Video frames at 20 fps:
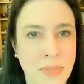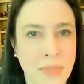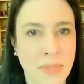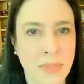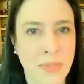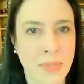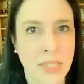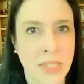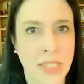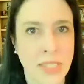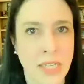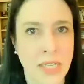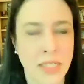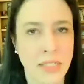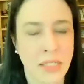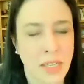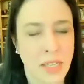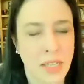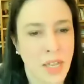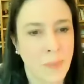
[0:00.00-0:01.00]
doesn't,
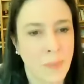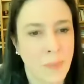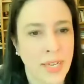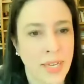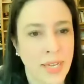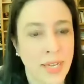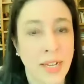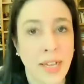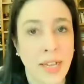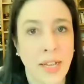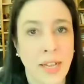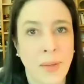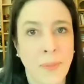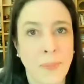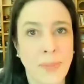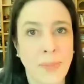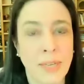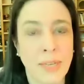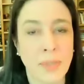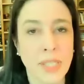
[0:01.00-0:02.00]
but,
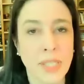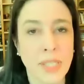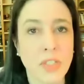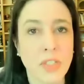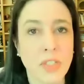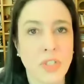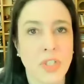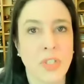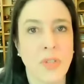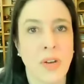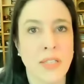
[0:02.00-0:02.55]
it really is true.